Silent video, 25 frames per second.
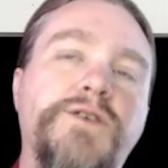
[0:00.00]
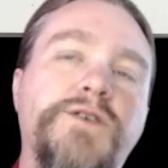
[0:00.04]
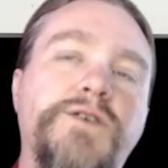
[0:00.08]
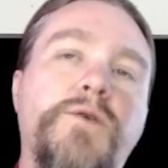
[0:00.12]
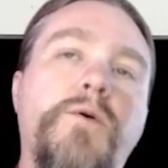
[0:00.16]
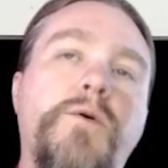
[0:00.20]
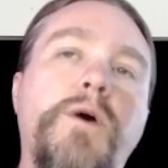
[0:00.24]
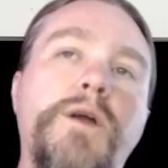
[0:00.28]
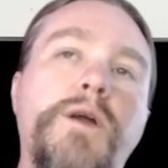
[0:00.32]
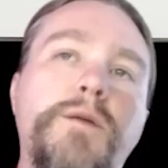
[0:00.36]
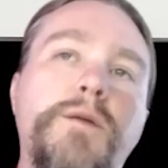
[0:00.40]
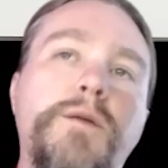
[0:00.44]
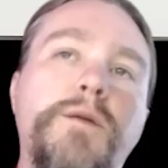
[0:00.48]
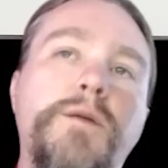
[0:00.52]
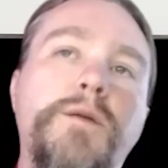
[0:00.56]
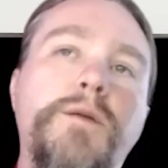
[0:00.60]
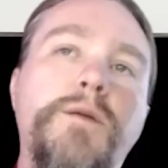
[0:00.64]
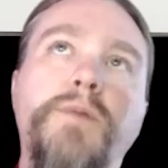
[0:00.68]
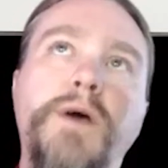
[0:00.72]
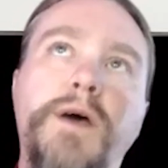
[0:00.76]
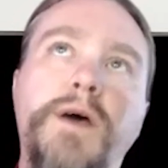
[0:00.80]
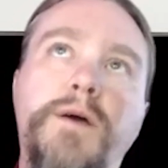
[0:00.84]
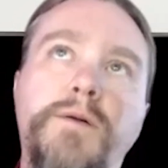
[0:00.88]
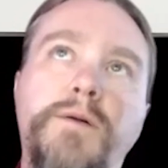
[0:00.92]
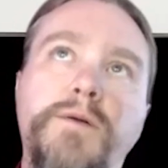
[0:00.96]
quite a
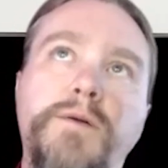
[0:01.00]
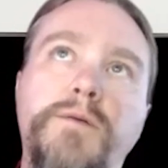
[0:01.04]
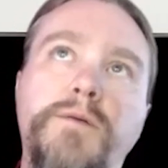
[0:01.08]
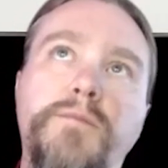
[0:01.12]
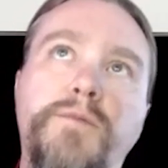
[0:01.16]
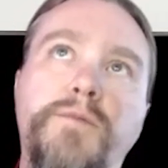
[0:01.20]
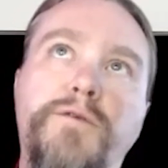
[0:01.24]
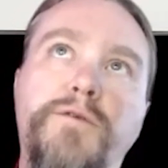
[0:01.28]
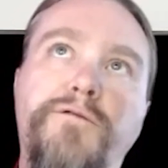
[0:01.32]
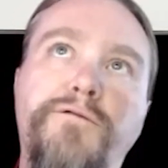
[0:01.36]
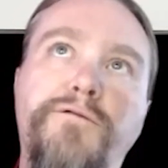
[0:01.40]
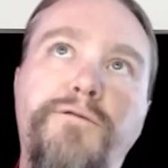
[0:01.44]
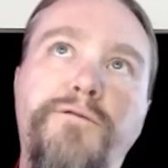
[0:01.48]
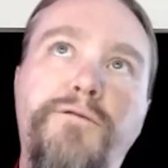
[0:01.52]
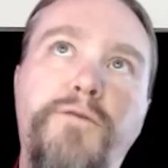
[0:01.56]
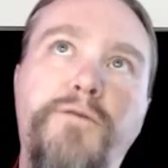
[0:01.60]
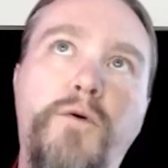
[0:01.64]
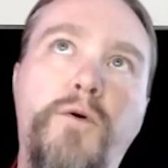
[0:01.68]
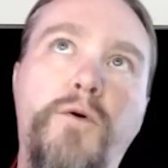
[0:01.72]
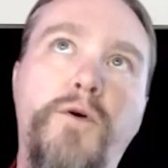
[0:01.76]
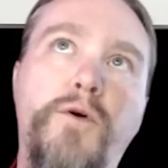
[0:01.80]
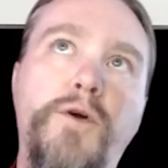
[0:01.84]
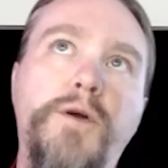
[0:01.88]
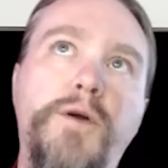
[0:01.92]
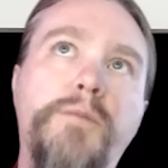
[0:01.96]
bit
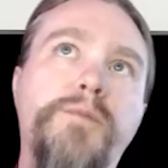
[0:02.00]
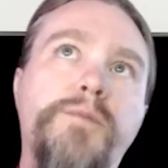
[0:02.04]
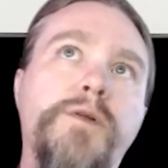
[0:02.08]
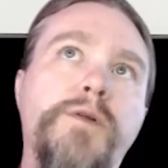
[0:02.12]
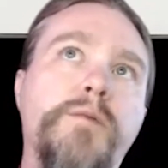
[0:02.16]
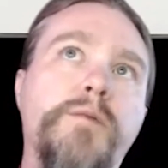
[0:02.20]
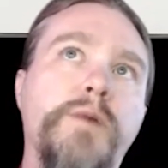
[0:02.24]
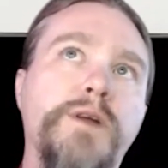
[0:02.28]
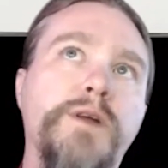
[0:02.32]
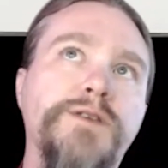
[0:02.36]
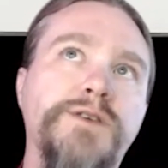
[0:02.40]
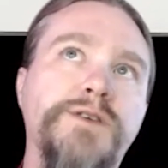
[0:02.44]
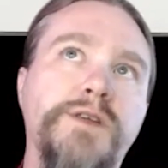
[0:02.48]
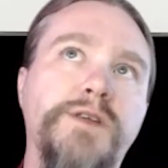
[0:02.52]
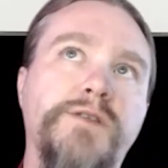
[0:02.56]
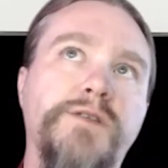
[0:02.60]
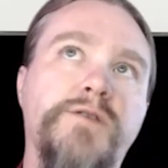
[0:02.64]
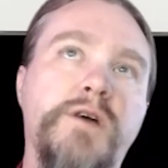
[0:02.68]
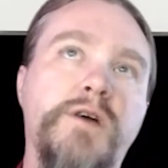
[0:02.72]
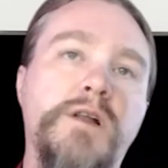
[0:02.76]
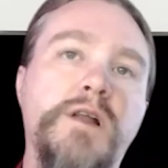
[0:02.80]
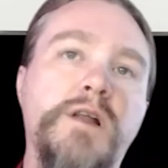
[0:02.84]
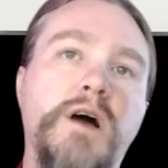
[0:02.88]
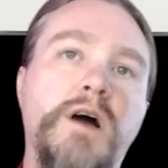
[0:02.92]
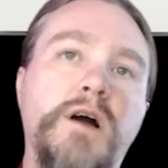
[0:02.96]
before implementing
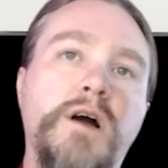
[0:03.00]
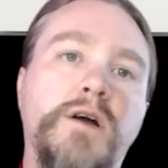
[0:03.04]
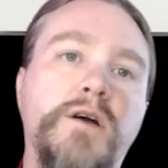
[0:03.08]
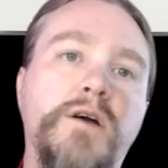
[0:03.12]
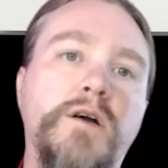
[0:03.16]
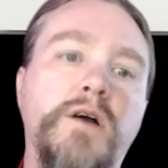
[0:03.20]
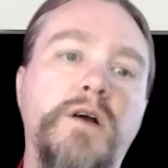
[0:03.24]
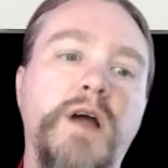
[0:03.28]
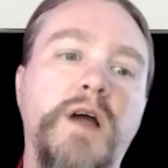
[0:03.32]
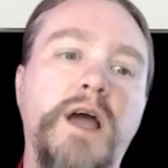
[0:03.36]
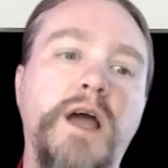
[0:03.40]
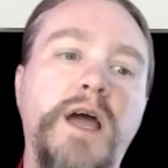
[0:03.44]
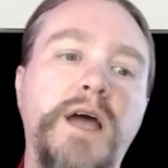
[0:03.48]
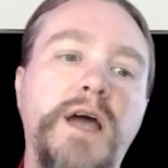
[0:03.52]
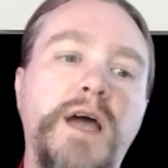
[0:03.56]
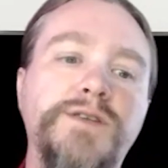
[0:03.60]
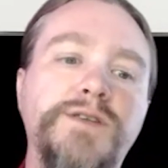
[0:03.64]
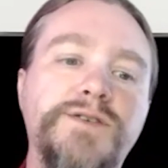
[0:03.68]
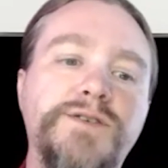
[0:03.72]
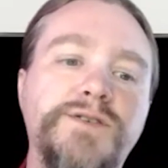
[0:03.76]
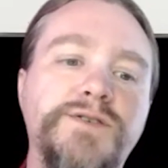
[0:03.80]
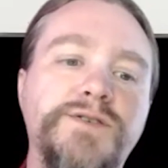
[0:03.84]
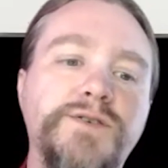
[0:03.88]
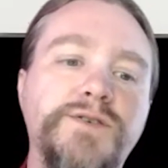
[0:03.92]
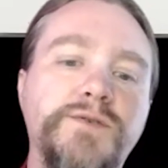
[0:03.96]
ThreatLocker had
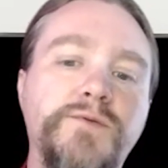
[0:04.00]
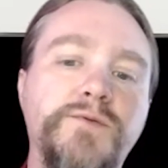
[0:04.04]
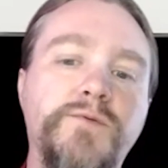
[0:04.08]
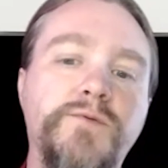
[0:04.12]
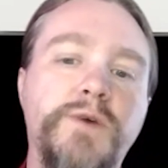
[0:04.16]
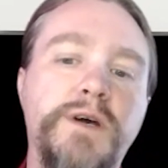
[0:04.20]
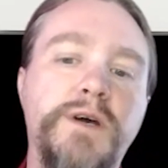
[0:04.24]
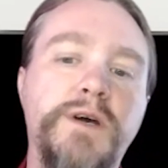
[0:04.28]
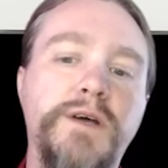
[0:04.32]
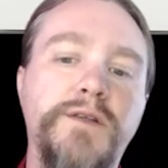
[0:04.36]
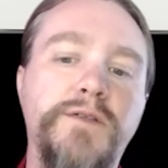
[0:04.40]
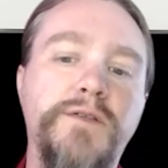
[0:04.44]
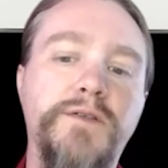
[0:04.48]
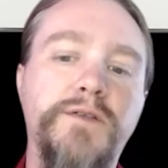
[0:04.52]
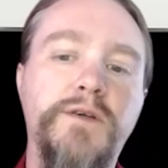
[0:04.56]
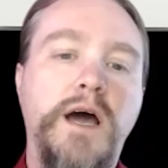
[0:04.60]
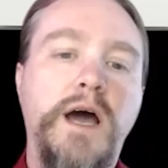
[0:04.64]
to do with